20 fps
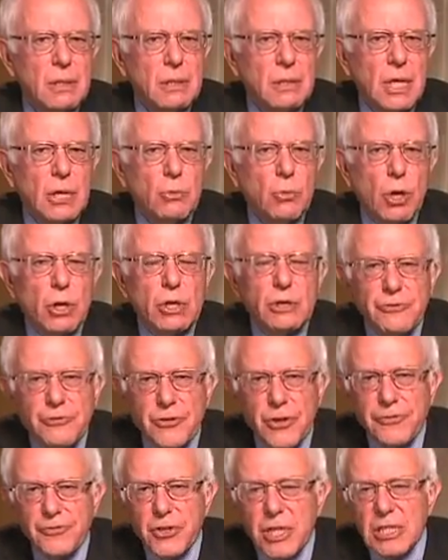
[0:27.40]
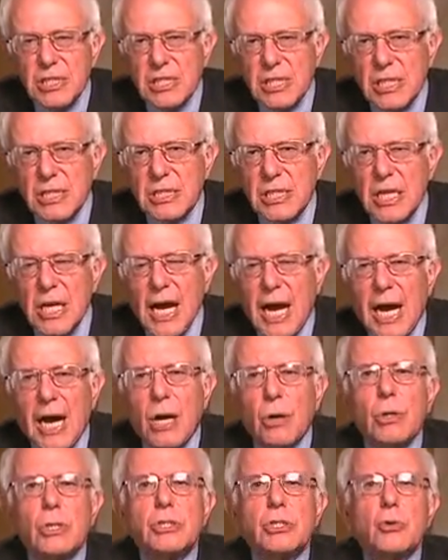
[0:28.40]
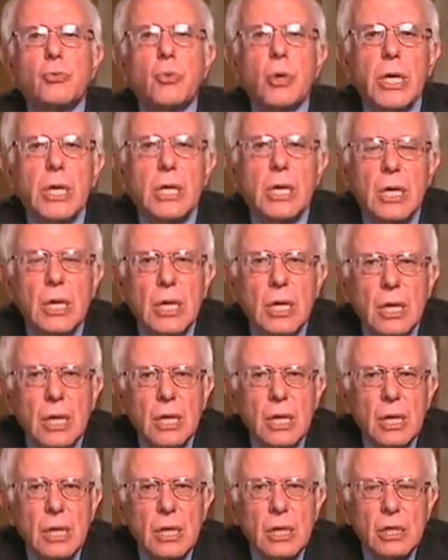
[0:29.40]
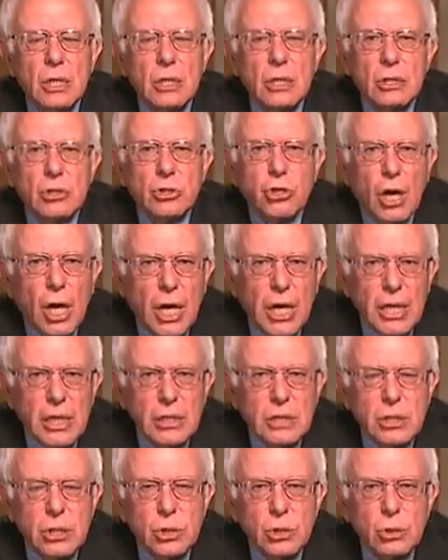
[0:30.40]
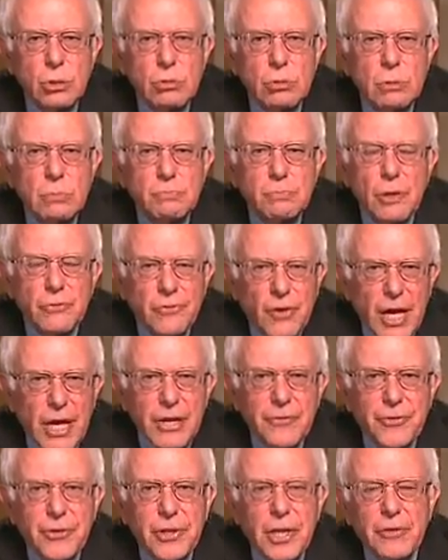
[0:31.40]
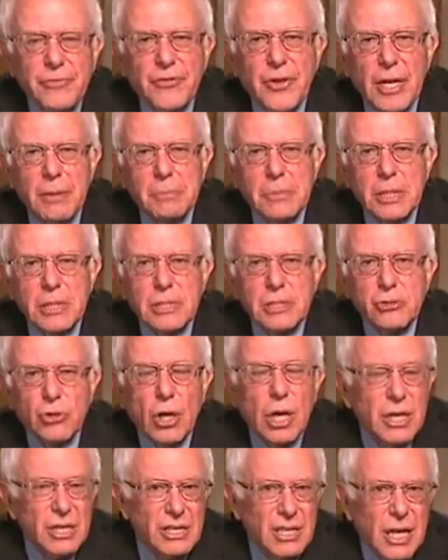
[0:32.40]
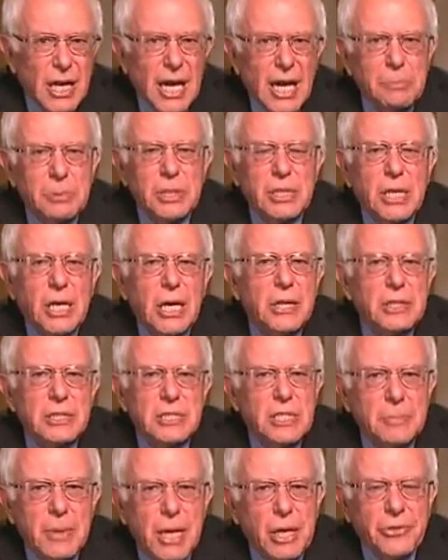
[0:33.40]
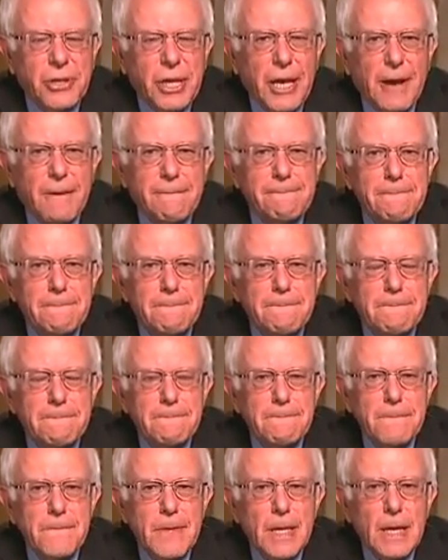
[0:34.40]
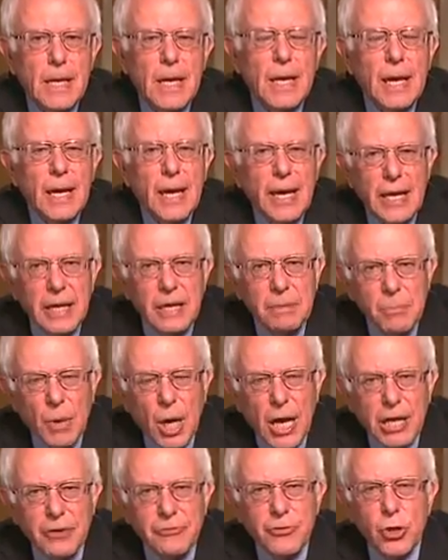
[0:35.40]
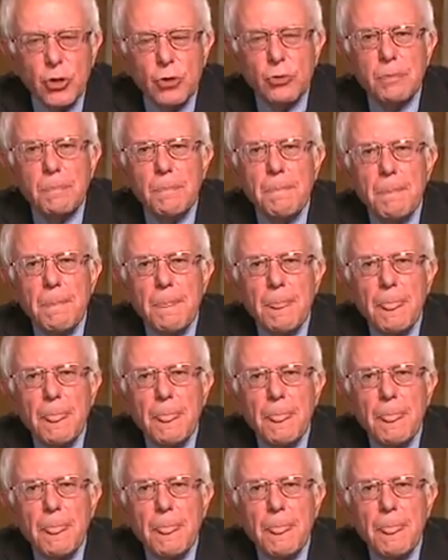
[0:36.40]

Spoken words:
They're working 50, 60 hours a week trying to provide for their families, trying to cobble together some health care. And in my view,